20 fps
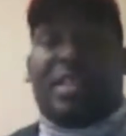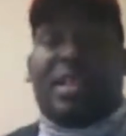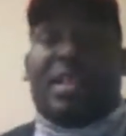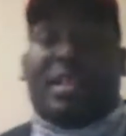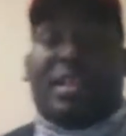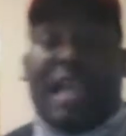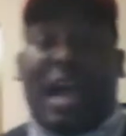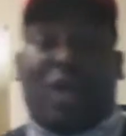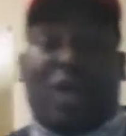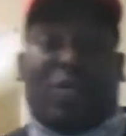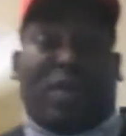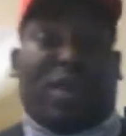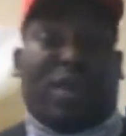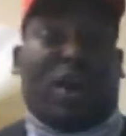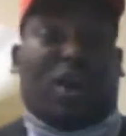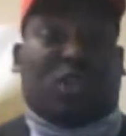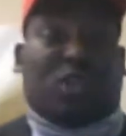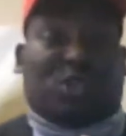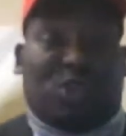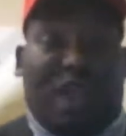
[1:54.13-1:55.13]
Now, we
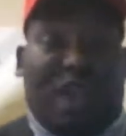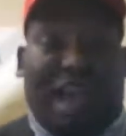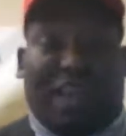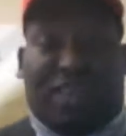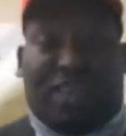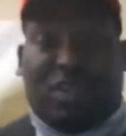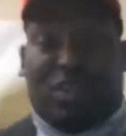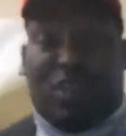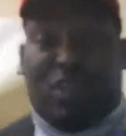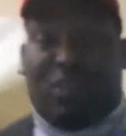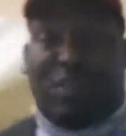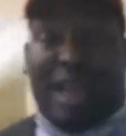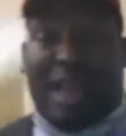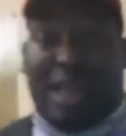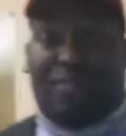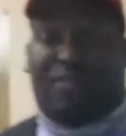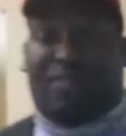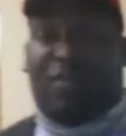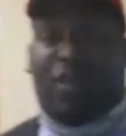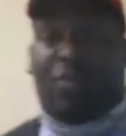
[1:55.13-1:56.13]
also have a new
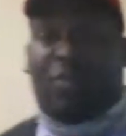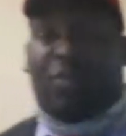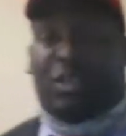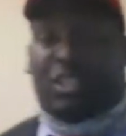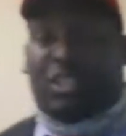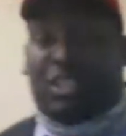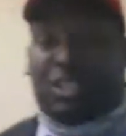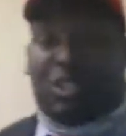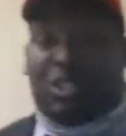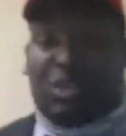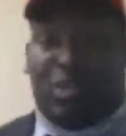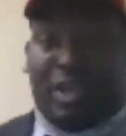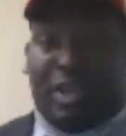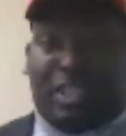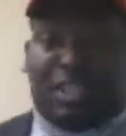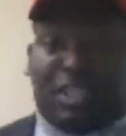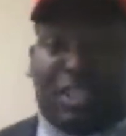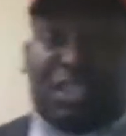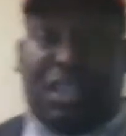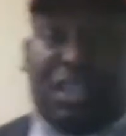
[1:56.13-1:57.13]
platform, which is
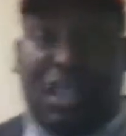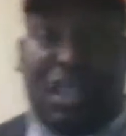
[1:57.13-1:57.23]
Twitch.